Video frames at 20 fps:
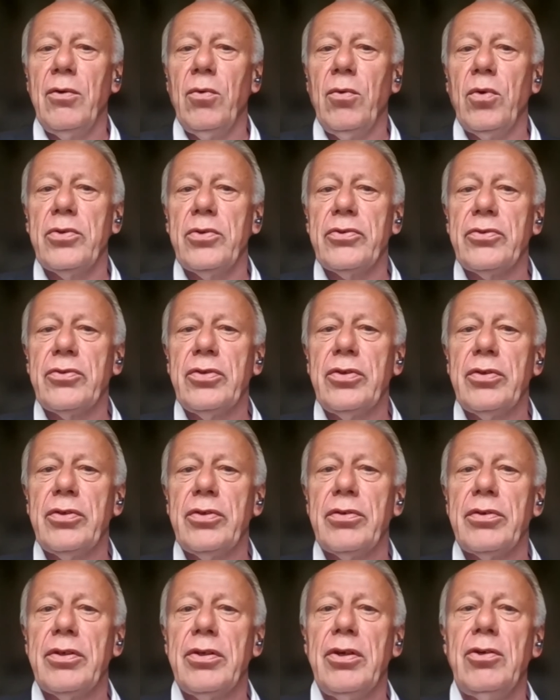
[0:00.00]
was
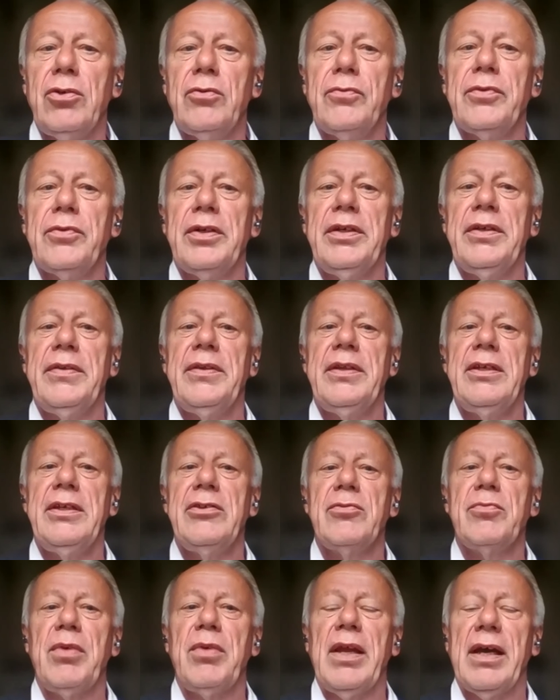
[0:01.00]
turned over in
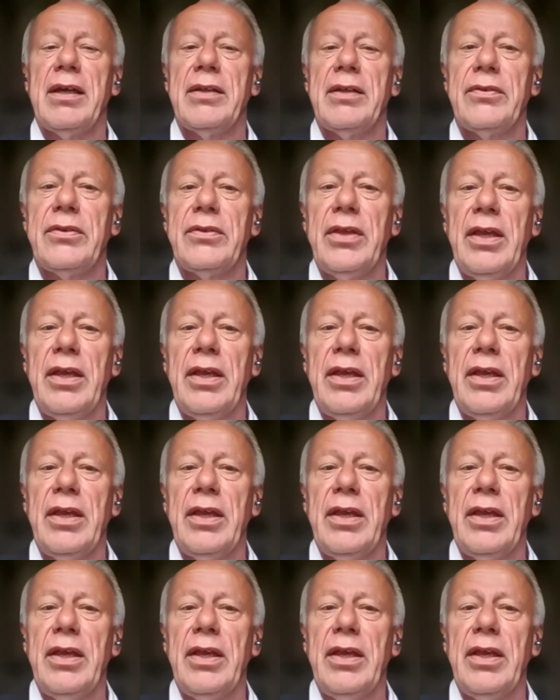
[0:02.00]
these plants